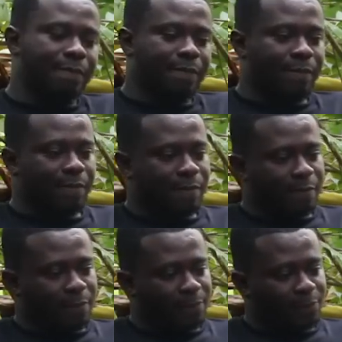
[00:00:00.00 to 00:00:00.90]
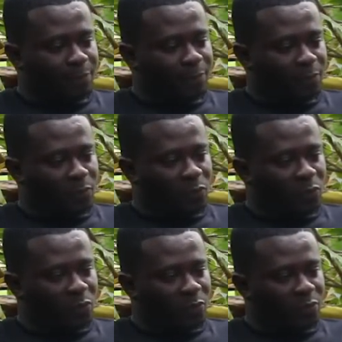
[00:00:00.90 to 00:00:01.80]

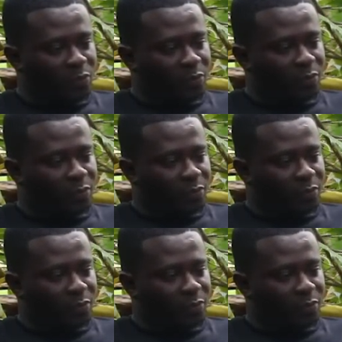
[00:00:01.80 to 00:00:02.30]
[no speech]